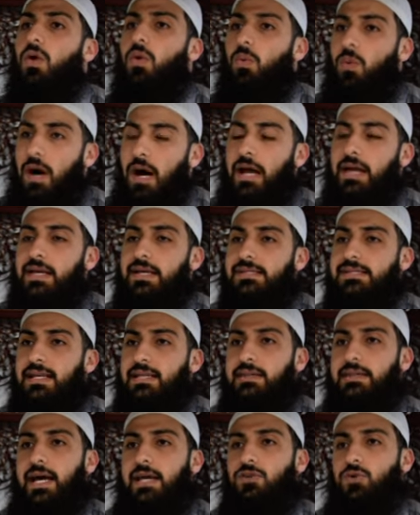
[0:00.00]
Why is
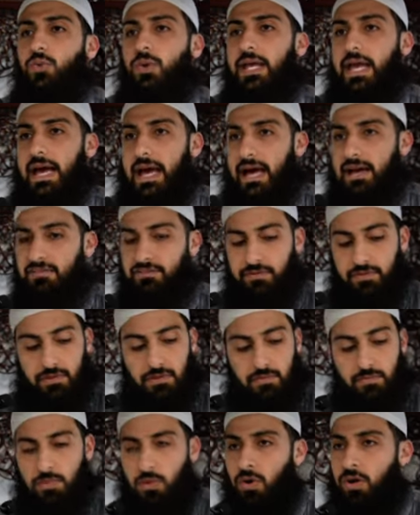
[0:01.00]
it that we have
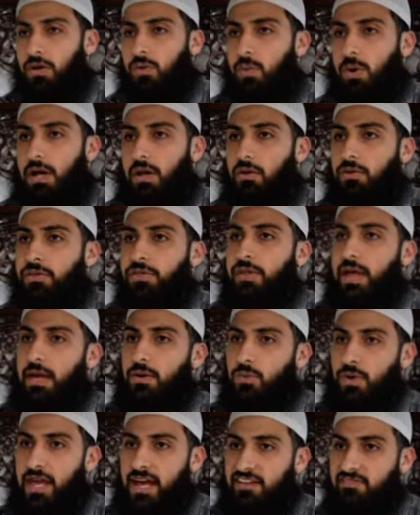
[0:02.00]
more wealth,
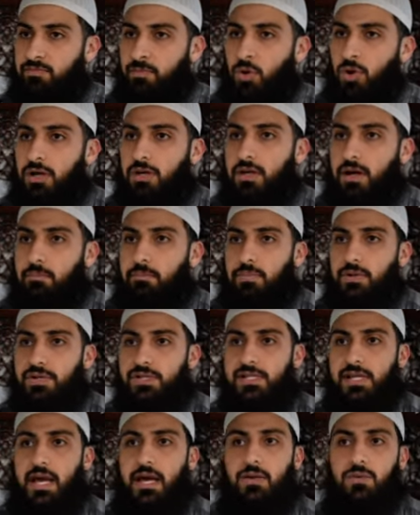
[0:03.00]
and we have more
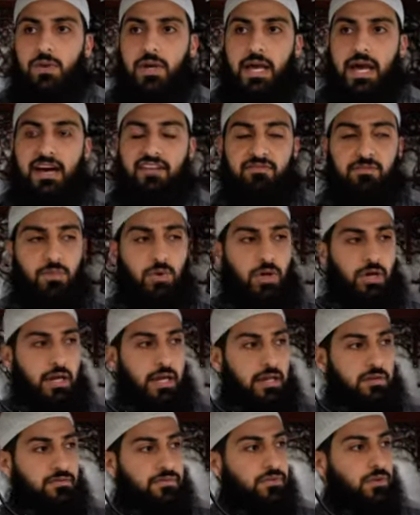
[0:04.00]
numbers, and we have more
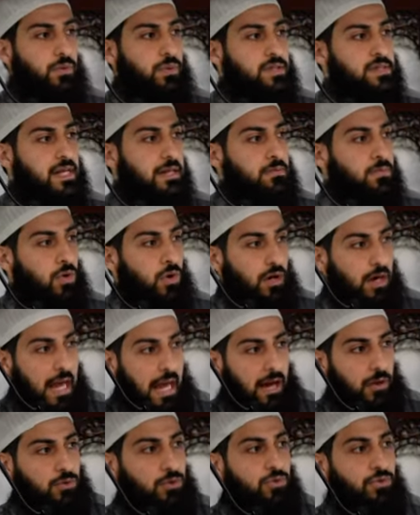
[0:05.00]
influence, and more
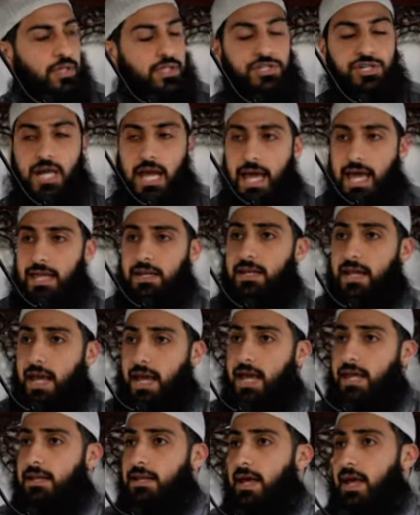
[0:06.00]
outreach,
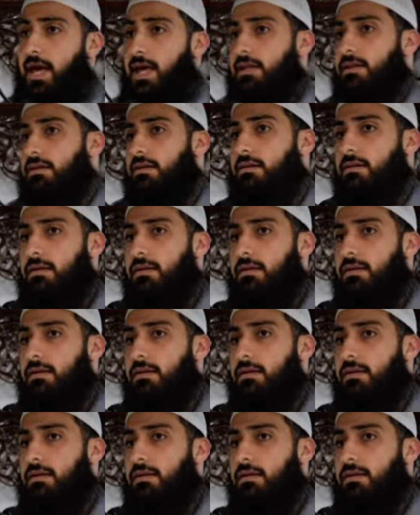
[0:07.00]
and...